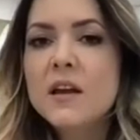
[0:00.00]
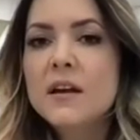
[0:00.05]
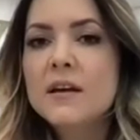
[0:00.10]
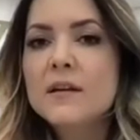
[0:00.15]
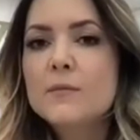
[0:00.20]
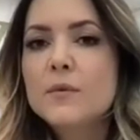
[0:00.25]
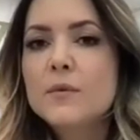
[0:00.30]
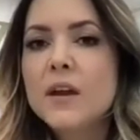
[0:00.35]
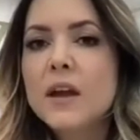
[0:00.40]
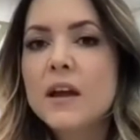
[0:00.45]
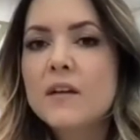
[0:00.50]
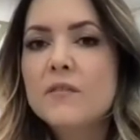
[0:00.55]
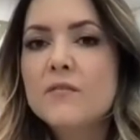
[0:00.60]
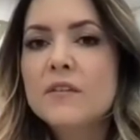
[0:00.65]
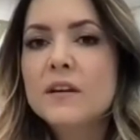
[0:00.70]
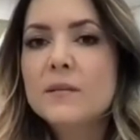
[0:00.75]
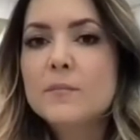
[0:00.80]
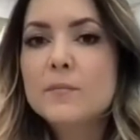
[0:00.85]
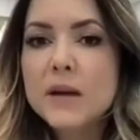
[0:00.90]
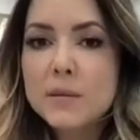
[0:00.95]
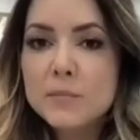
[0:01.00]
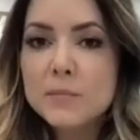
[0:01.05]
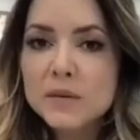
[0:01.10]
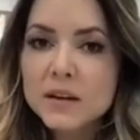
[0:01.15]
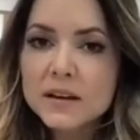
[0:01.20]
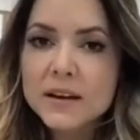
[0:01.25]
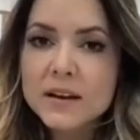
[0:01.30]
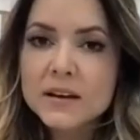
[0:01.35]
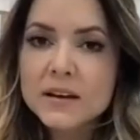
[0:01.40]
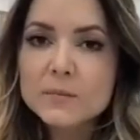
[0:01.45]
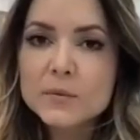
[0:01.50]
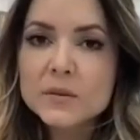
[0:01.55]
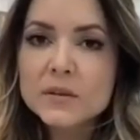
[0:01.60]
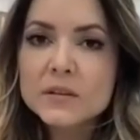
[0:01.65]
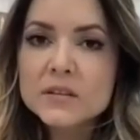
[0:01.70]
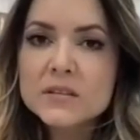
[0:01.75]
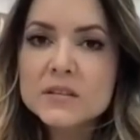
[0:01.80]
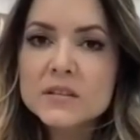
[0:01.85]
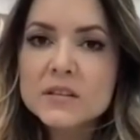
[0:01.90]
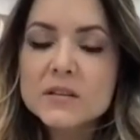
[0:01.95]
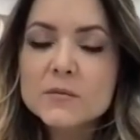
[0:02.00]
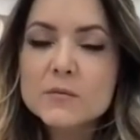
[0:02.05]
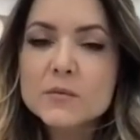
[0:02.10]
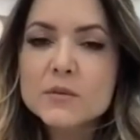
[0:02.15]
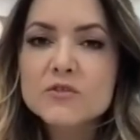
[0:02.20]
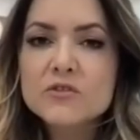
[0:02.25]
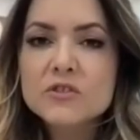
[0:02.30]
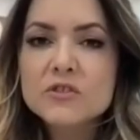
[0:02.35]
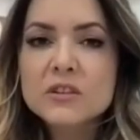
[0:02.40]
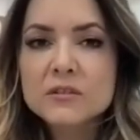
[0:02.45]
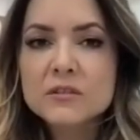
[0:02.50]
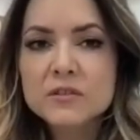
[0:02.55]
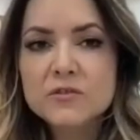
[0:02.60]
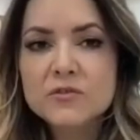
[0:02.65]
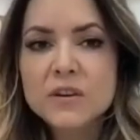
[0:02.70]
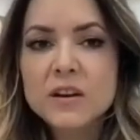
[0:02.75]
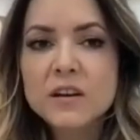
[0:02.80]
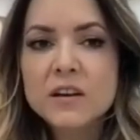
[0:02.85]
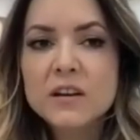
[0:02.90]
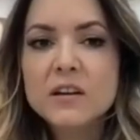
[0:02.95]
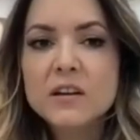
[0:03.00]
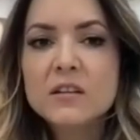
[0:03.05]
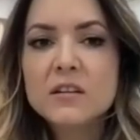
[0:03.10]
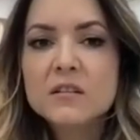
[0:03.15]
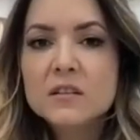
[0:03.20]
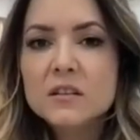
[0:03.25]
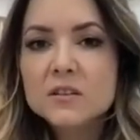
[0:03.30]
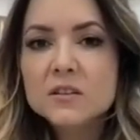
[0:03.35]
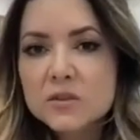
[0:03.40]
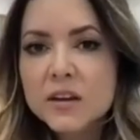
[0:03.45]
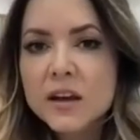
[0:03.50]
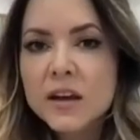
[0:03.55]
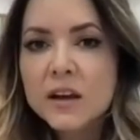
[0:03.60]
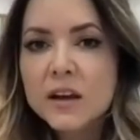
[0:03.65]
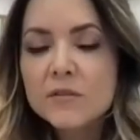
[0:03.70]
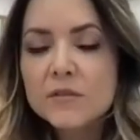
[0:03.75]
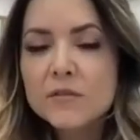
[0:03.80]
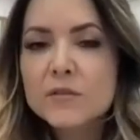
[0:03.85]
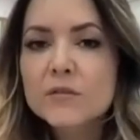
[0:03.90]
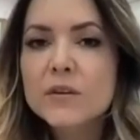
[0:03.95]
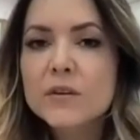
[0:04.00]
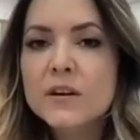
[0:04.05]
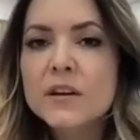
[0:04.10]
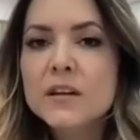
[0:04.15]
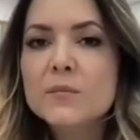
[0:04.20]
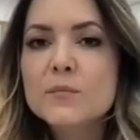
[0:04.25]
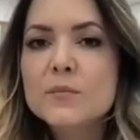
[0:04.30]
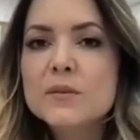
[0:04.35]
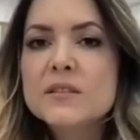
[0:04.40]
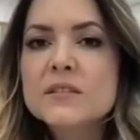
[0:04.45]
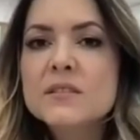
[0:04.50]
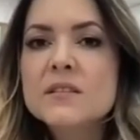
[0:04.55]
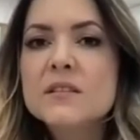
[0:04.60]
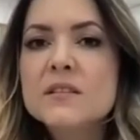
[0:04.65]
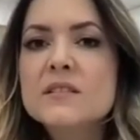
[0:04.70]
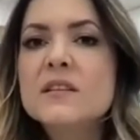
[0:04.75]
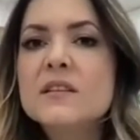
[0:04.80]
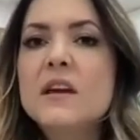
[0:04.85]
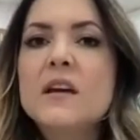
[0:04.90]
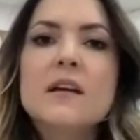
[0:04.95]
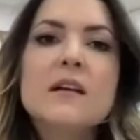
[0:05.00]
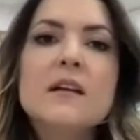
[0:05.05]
We have a public liability, which in Australia you need to have if you're running a business.